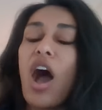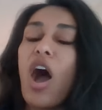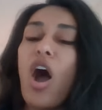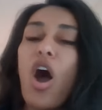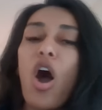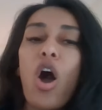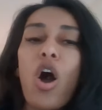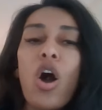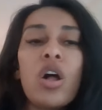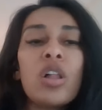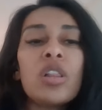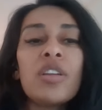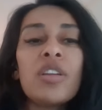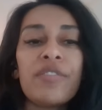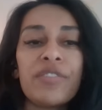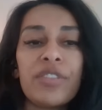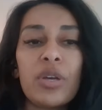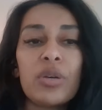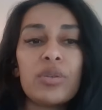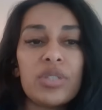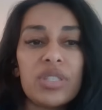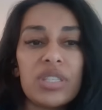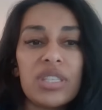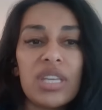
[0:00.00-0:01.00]
all of
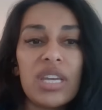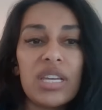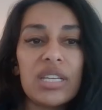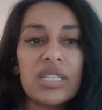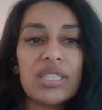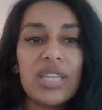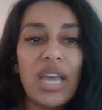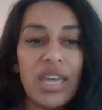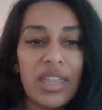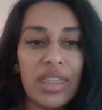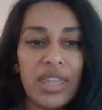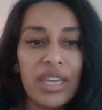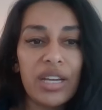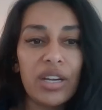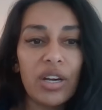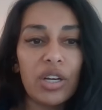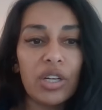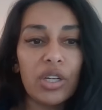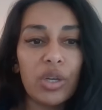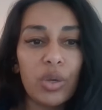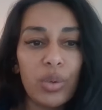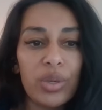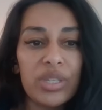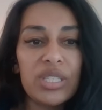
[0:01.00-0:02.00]
those things I think
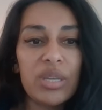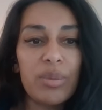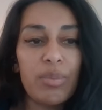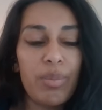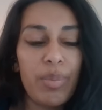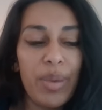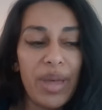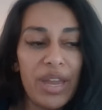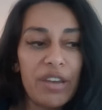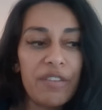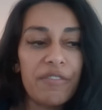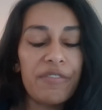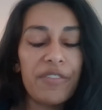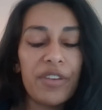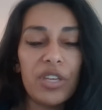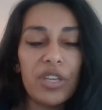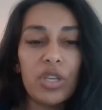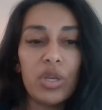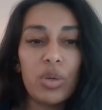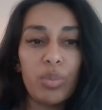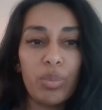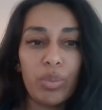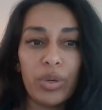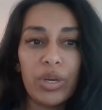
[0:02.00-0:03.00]
are going to benefit
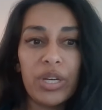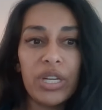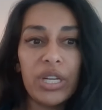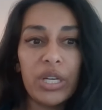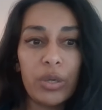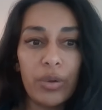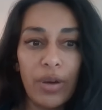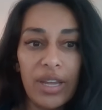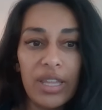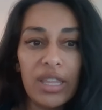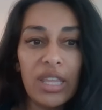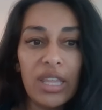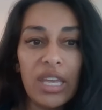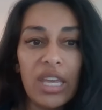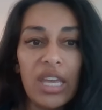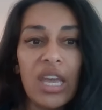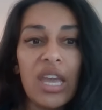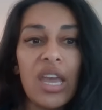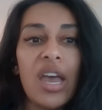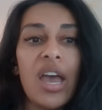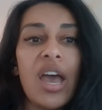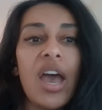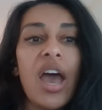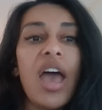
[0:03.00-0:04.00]
you pretty greatly.